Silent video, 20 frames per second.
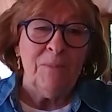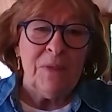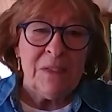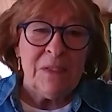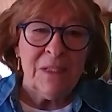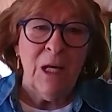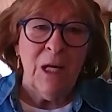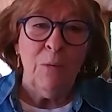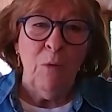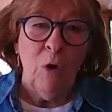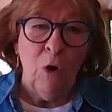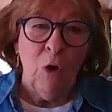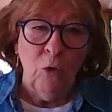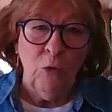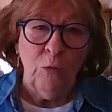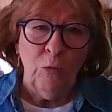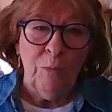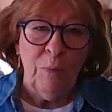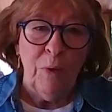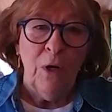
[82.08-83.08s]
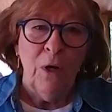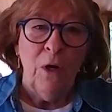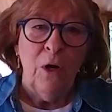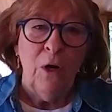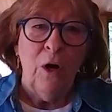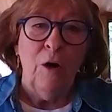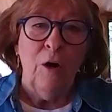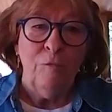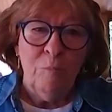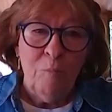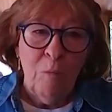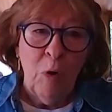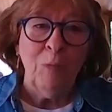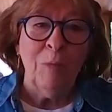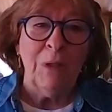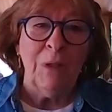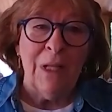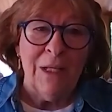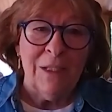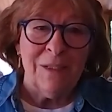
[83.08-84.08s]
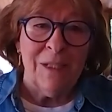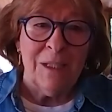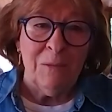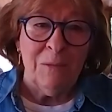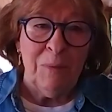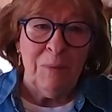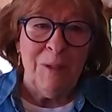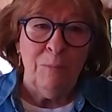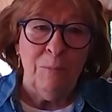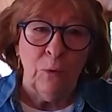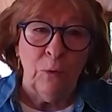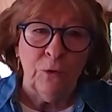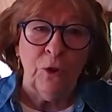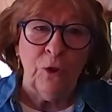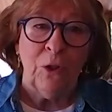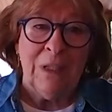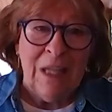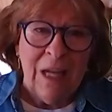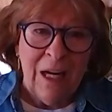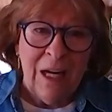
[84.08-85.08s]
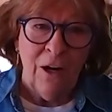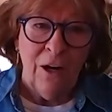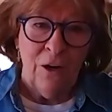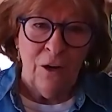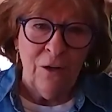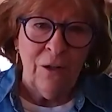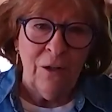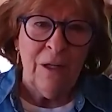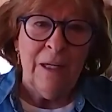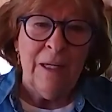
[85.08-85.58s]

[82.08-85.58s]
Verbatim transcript: some hope of mobilizing people to care